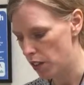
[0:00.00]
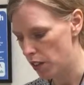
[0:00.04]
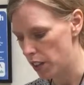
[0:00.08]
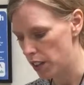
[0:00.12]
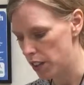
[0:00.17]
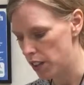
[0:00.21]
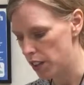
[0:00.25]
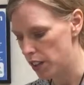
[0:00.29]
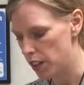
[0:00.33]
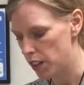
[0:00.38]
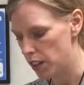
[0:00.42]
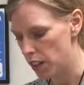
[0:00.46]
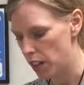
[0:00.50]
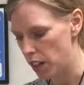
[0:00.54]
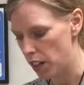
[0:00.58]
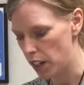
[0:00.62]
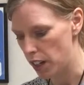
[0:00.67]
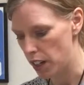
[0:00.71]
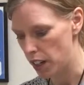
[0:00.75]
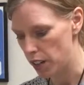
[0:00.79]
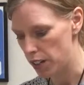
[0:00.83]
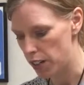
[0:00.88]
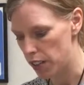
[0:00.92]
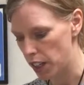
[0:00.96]
this
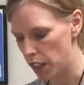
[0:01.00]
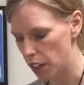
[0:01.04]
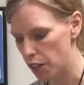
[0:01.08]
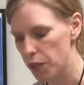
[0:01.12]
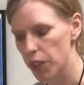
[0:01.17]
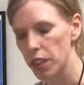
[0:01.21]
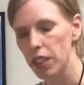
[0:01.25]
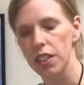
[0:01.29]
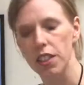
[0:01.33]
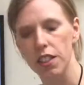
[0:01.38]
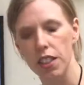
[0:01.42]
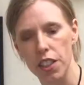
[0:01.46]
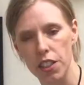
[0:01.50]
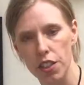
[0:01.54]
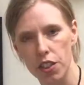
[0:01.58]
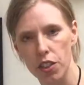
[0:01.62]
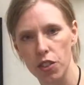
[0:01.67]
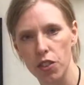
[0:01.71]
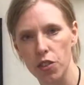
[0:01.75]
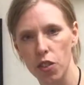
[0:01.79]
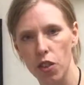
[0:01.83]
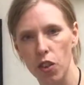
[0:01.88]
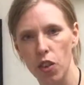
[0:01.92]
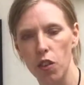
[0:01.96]
Center for Disease
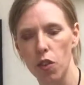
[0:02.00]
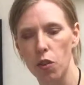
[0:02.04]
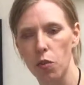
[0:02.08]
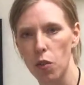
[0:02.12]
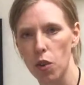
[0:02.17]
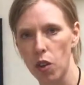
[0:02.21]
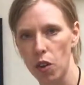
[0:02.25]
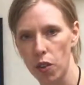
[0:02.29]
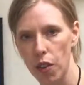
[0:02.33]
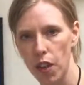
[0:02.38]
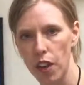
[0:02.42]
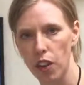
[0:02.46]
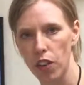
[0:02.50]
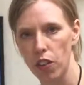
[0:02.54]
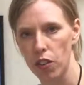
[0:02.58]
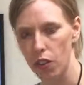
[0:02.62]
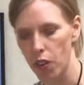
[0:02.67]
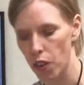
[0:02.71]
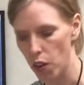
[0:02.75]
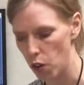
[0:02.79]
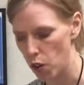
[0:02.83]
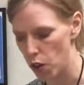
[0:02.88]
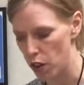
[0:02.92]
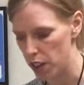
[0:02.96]
Control and the World
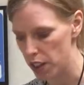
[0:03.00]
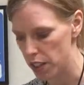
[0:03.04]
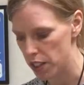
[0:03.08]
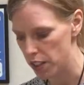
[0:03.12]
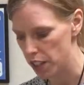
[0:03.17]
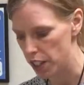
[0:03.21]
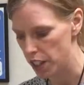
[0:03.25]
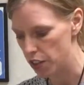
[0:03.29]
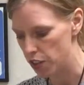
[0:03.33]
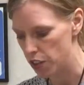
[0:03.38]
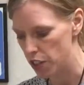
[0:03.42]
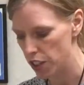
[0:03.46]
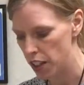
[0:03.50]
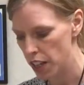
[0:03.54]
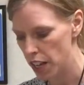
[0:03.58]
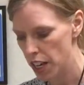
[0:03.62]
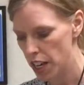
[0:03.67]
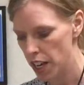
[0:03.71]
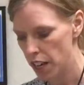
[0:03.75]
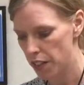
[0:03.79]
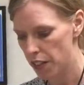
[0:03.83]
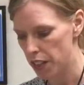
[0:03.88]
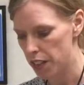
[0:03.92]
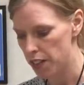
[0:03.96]
Health
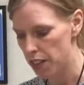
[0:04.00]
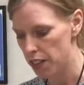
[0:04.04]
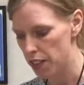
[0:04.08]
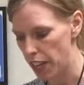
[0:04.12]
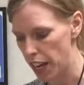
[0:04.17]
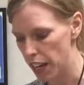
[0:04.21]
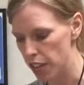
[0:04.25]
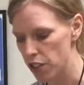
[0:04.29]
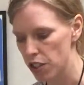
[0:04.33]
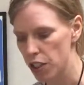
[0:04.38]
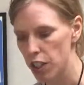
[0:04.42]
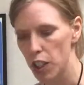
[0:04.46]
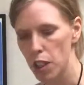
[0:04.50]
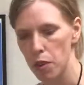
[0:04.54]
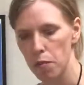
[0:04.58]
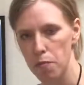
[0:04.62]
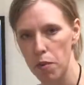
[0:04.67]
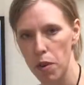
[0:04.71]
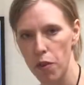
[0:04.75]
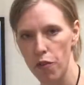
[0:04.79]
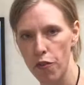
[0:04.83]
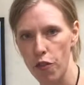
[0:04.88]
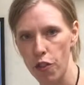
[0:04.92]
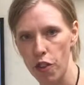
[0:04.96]
Organization, this is actually the
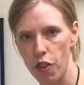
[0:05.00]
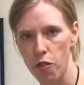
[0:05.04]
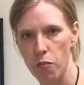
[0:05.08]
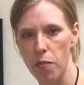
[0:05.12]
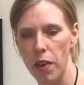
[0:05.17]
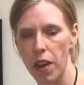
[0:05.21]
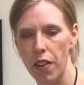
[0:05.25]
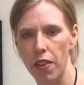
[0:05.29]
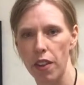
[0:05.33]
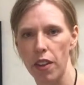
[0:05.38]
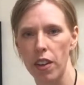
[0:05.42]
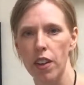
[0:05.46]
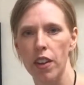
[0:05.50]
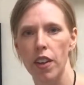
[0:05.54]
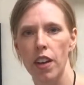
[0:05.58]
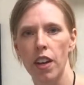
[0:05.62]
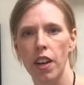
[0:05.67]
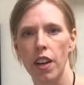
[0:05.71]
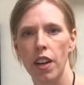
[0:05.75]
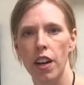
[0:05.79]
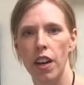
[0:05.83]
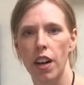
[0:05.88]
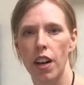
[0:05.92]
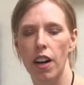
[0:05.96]
preferred method
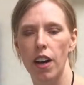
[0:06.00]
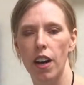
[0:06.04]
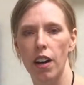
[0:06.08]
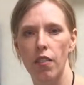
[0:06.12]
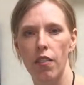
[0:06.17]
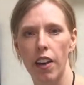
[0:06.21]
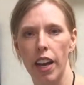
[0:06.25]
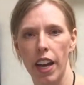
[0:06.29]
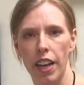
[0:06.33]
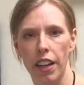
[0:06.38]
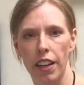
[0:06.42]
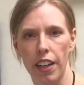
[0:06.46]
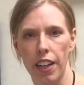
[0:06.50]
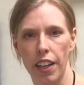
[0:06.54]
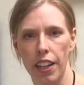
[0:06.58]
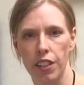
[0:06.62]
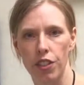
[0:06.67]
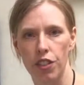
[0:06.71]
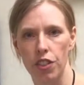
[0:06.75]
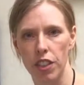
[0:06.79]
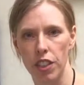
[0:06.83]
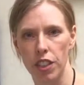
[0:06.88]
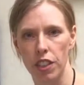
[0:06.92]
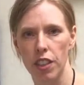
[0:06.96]
of hand
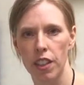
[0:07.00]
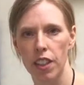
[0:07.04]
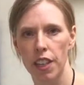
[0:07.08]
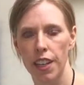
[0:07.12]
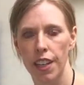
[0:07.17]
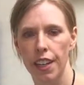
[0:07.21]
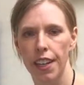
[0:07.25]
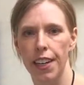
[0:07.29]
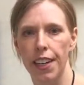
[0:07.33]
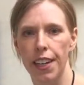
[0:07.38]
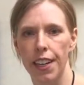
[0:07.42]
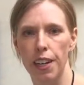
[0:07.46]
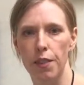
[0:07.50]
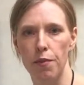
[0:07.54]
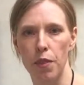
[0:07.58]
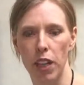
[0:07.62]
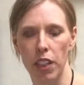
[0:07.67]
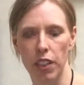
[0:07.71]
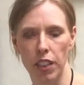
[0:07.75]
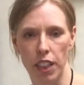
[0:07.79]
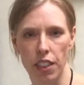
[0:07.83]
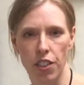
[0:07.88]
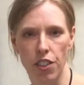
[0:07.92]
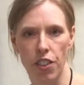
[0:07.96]
hygiene
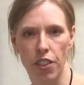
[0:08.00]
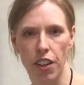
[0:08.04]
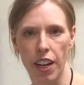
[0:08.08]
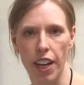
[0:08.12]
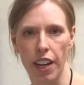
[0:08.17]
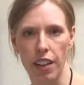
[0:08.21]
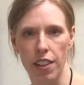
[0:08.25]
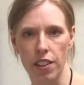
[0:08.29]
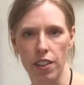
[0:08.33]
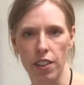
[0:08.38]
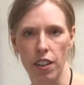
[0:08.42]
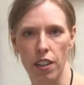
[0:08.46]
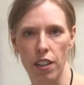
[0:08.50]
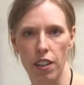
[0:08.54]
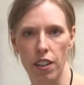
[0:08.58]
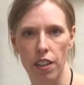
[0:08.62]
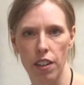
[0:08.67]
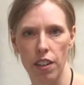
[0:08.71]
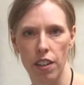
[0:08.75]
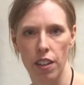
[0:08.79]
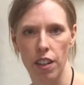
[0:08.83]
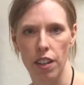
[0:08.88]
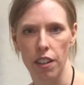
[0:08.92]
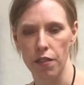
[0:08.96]
unless your hands
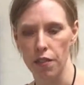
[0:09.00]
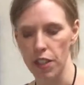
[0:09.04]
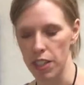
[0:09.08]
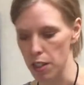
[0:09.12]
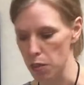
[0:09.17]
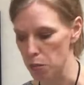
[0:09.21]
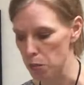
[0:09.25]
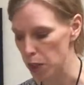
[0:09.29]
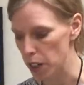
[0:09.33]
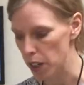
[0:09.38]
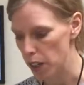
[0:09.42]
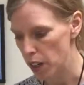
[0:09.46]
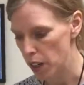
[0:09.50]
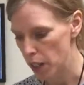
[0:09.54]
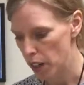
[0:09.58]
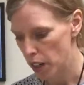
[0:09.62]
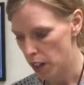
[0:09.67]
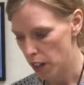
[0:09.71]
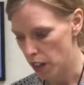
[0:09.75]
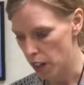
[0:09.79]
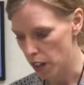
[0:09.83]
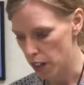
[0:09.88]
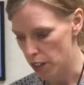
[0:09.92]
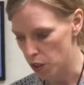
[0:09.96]
are visibly
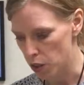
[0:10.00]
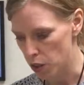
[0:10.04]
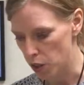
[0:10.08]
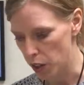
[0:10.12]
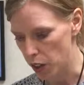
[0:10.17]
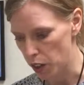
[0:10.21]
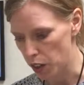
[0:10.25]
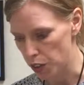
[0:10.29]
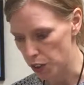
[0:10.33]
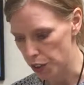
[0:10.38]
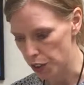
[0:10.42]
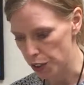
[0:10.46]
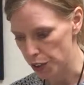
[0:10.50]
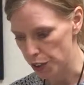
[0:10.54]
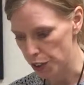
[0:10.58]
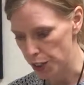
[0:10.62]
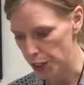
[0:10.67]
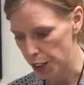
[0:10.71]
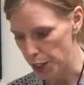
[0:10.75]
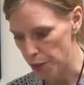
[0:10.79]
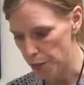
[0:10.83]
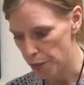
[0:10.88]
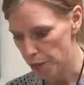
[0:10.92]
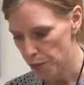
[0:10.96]
soiled or
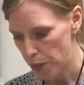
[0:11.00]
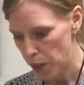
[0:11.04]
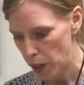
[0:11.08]
dirty.